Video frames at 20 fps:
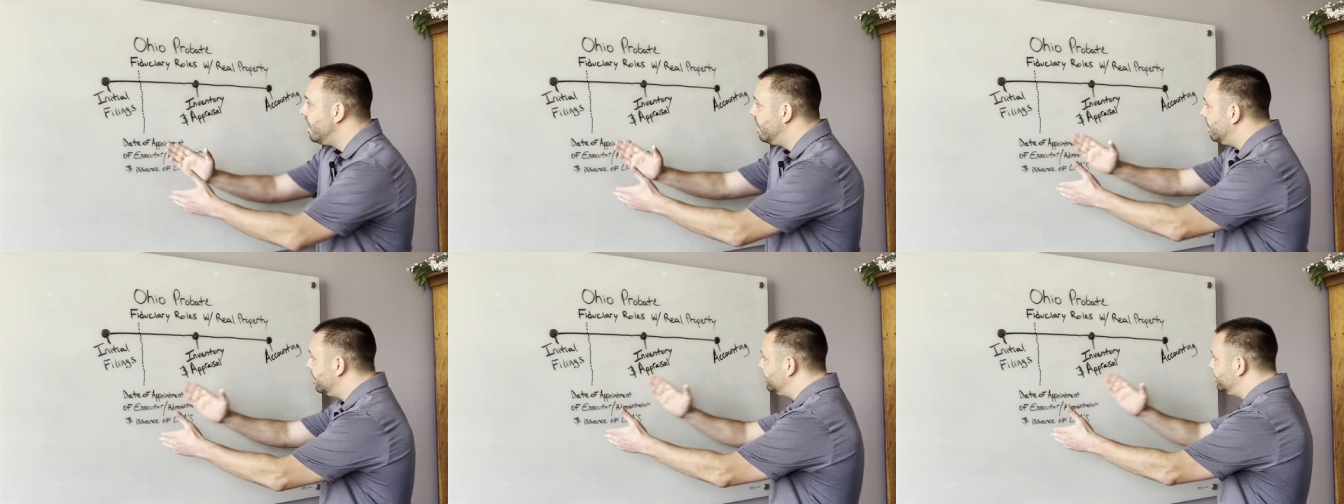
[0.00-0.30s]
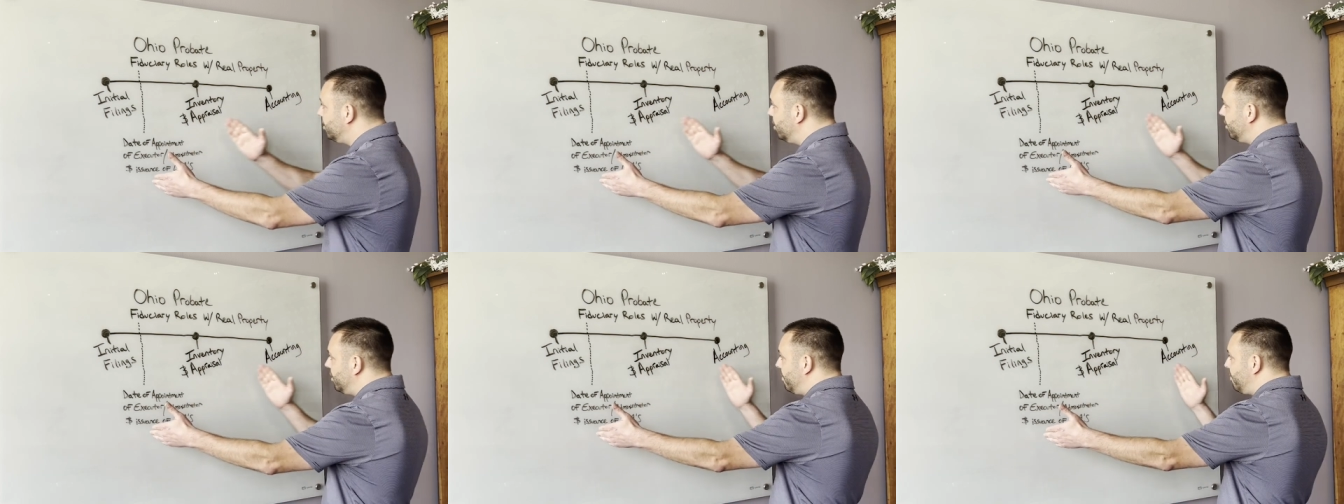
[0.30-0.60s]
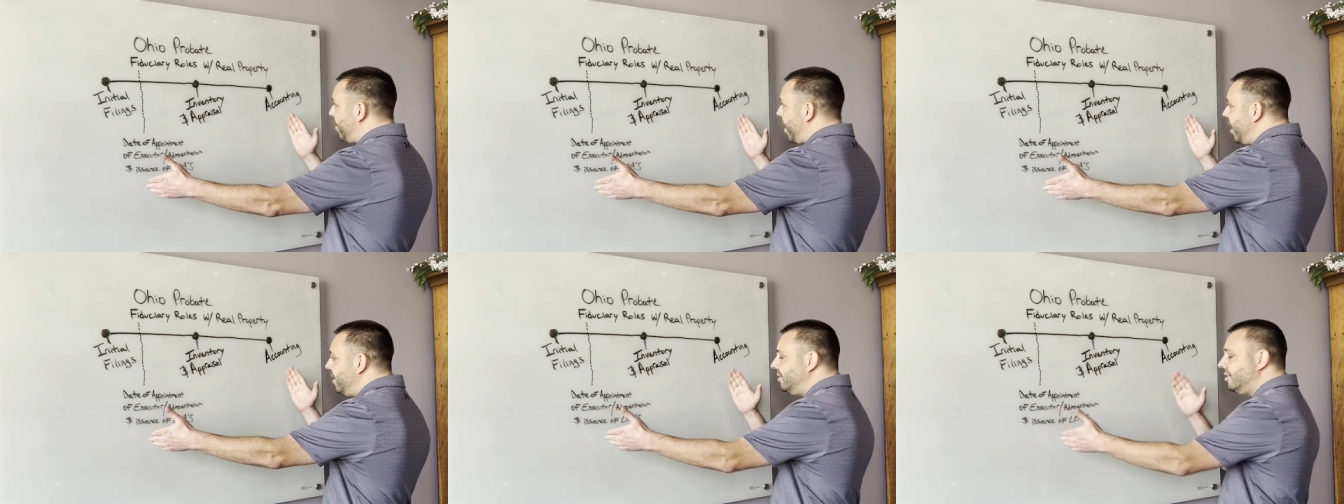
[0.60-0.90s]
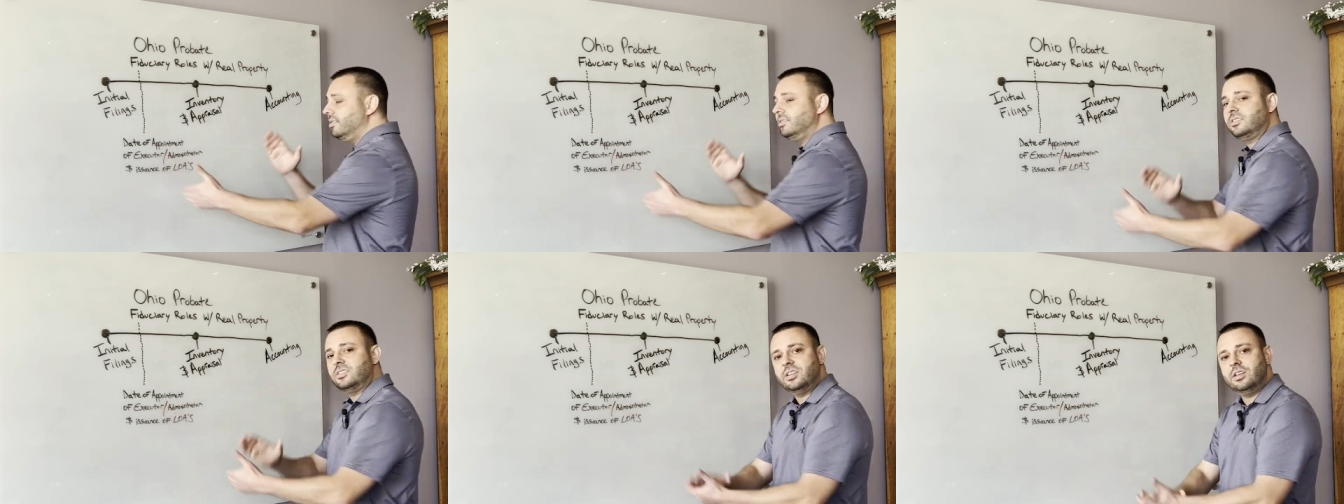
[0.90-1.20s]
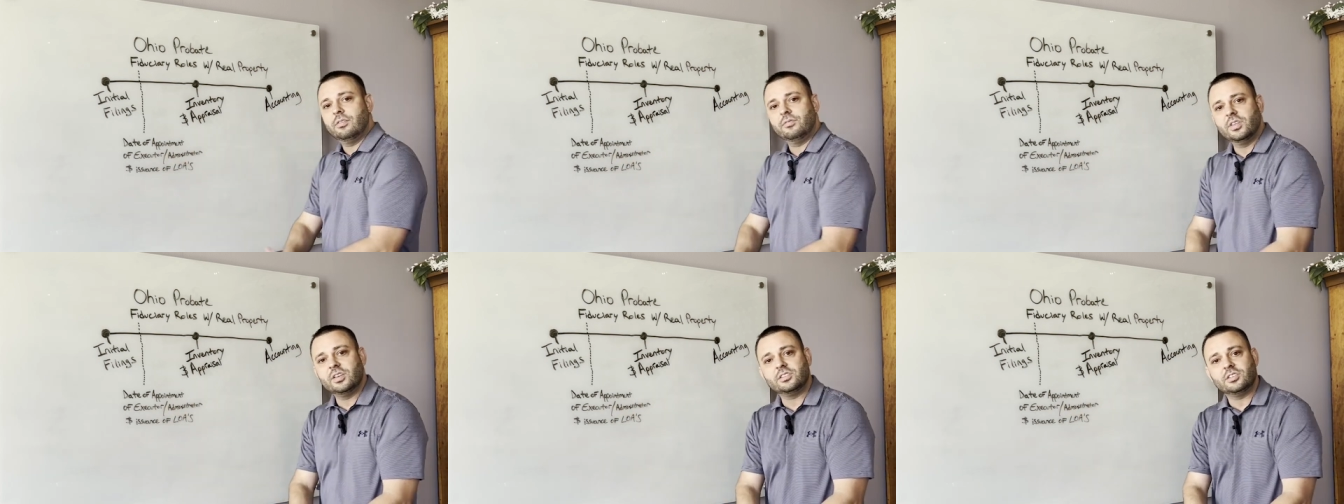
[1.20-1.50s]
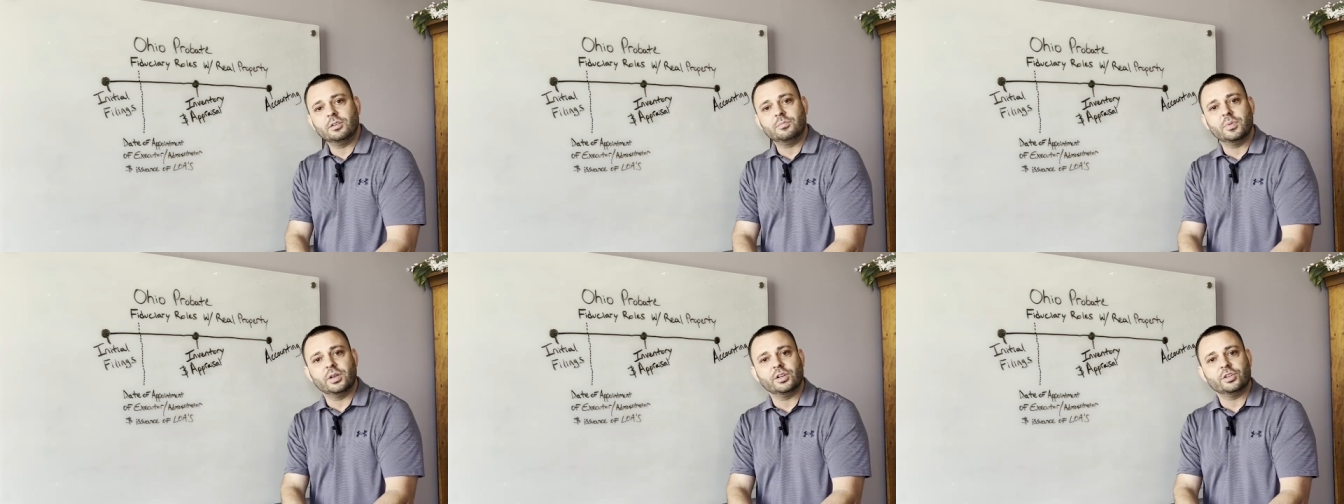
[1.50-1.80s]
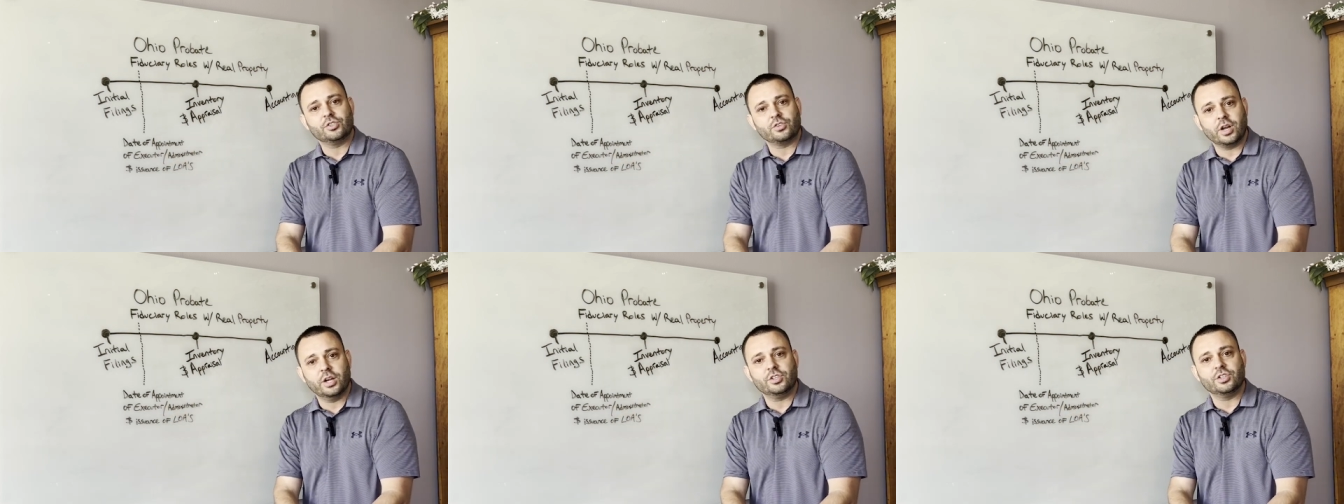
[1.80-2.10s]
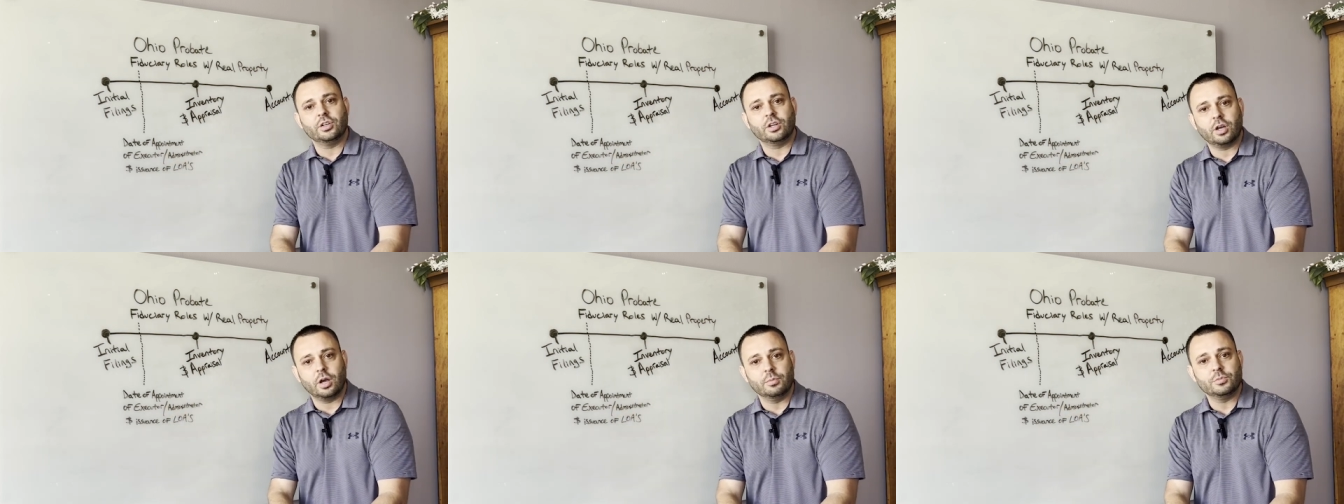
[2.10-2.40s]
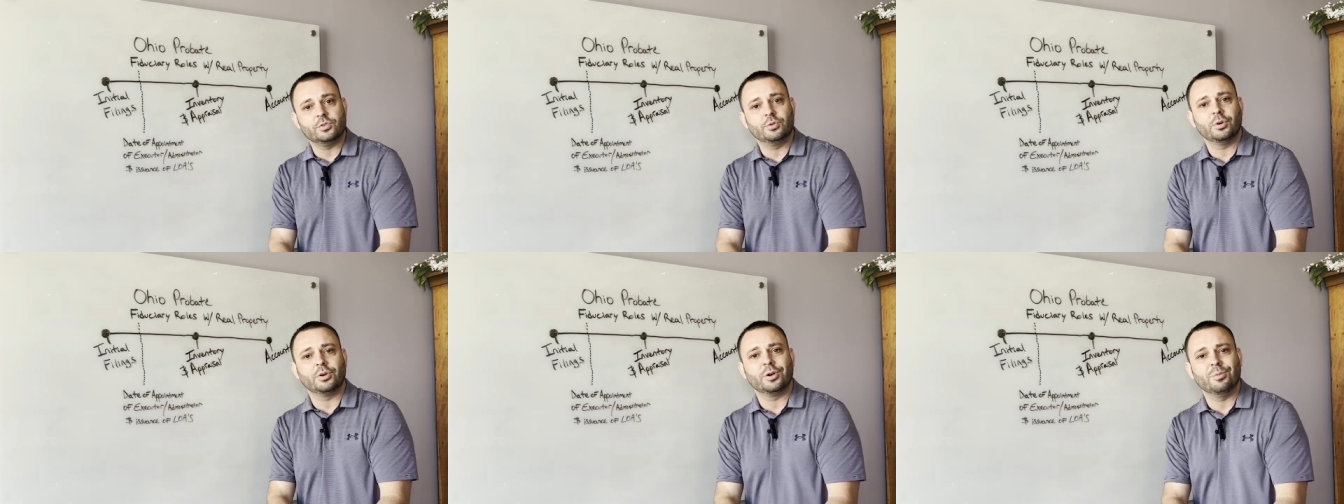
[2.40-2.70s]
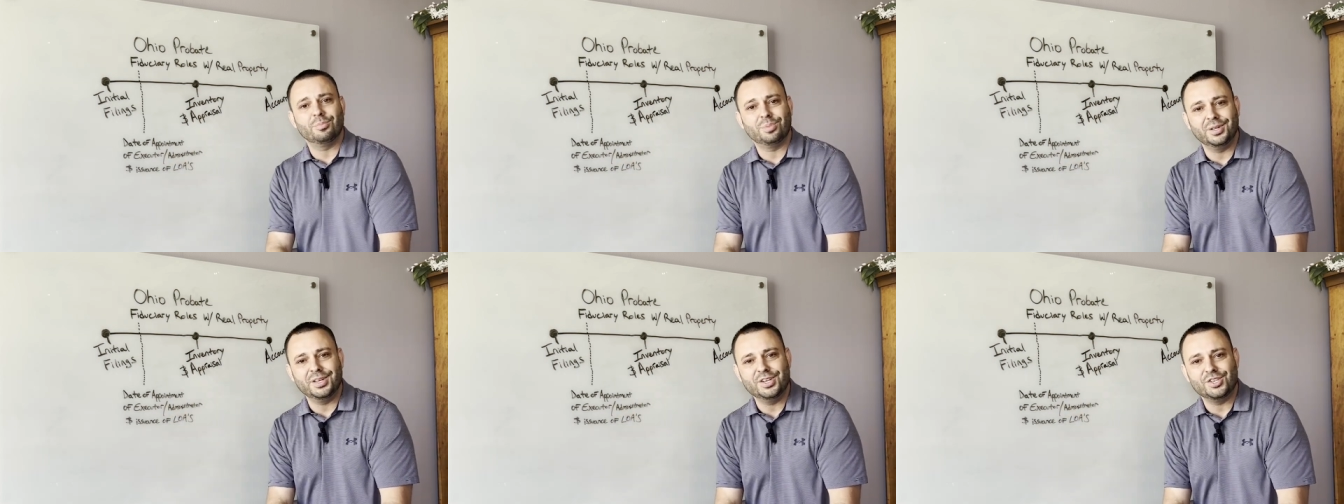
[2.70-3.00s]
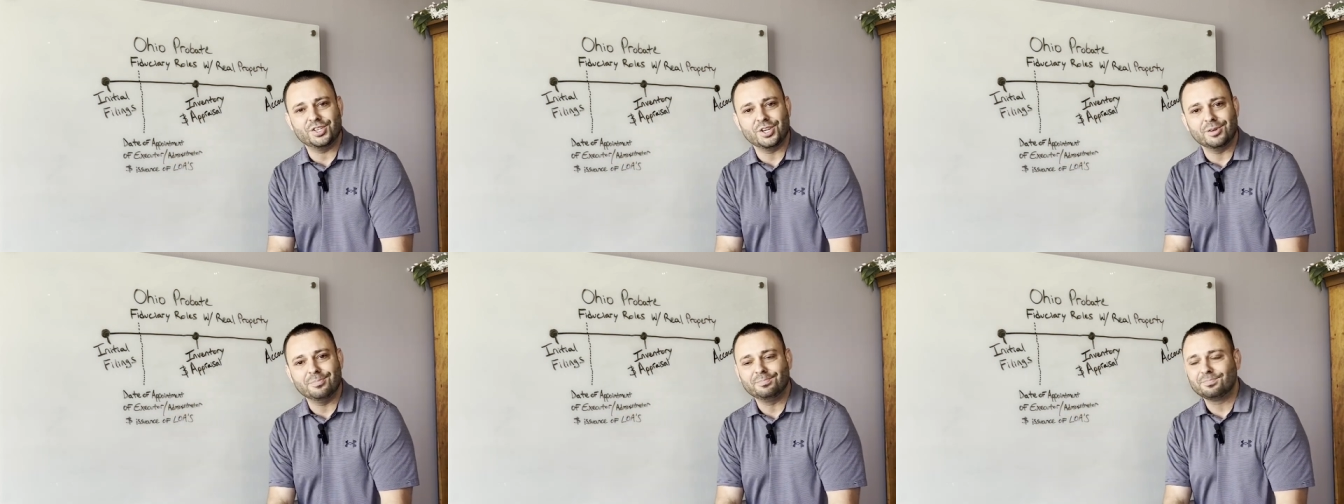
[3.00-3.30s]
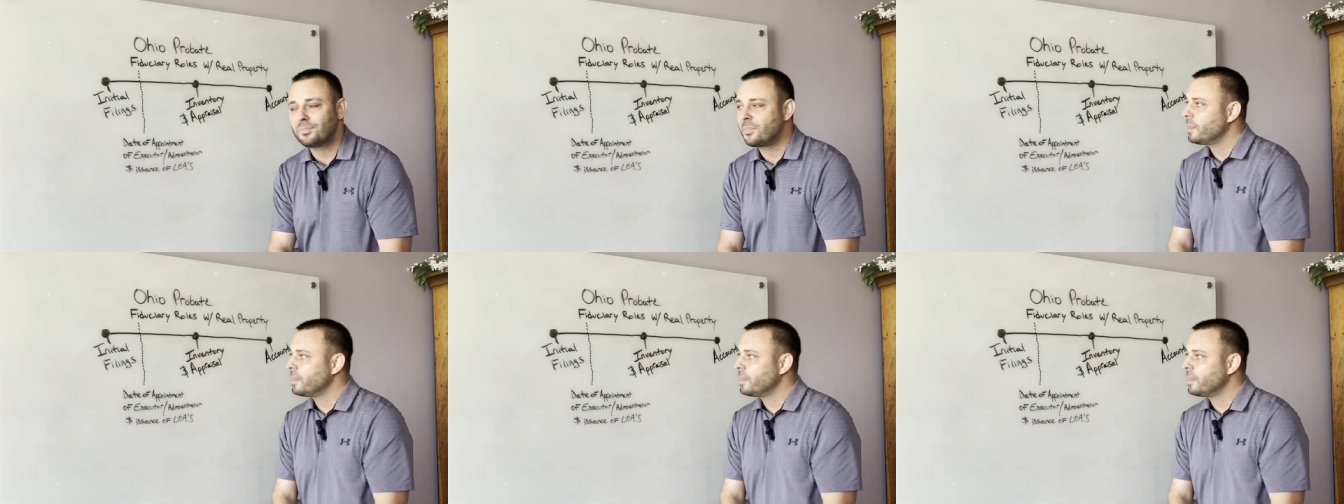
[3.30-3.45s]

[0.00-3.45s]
until the pendency of this administration comes to a completion.